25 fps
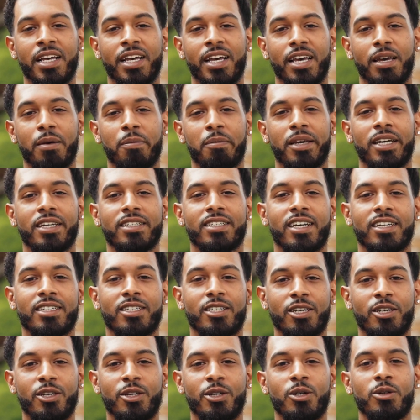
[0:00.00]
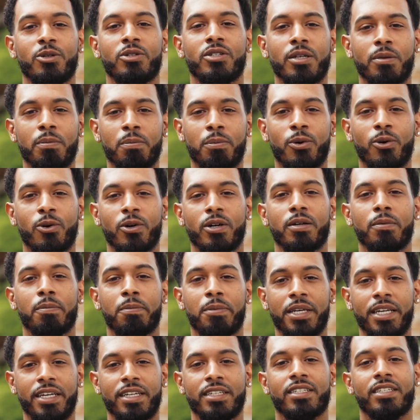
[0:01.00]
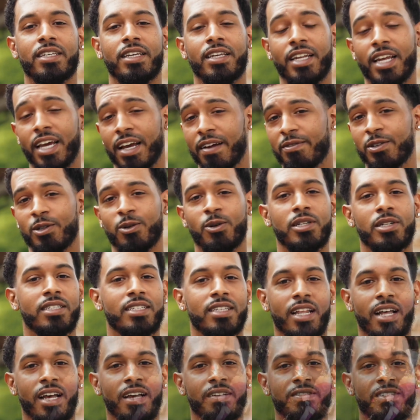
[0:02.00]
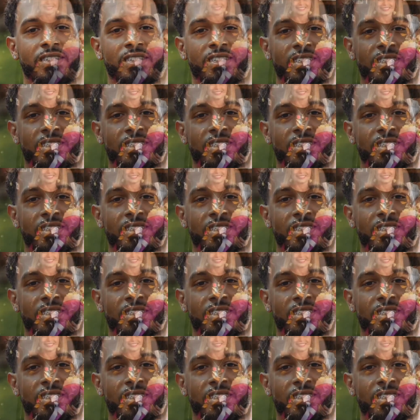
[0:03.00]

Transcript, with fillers: and being such a huge, important piece in everyone's lives.